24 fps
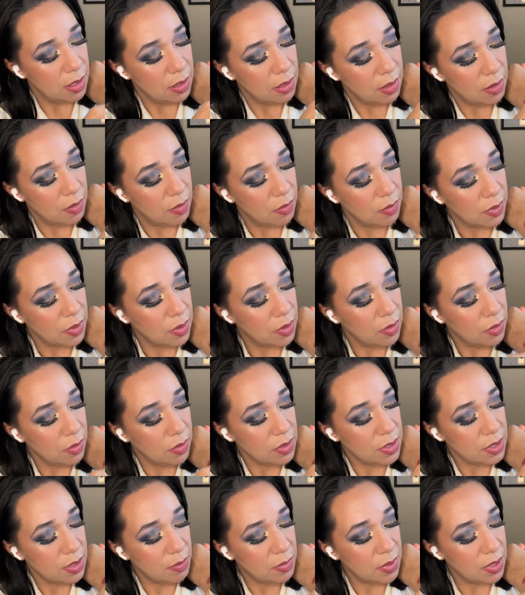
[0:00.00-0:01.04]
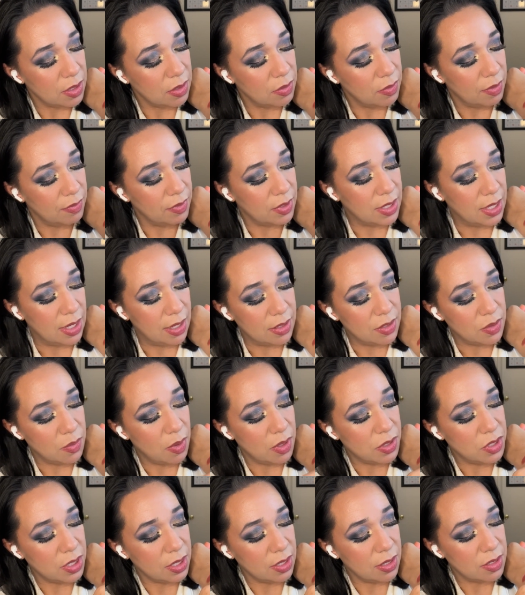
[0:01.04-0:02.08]
Oh, you learn something new every day.
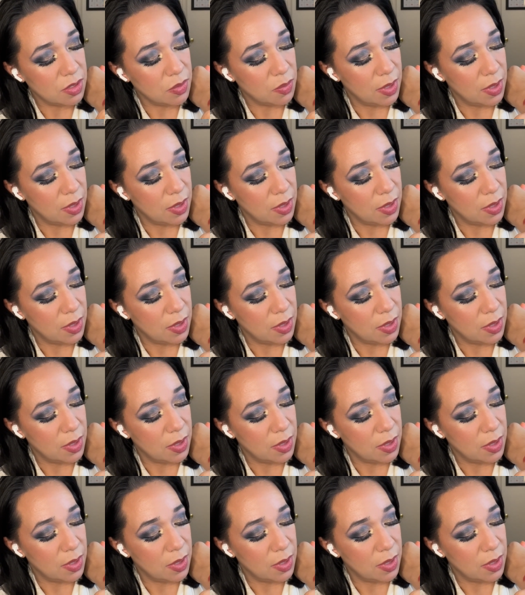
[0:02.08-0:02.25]
Swatching this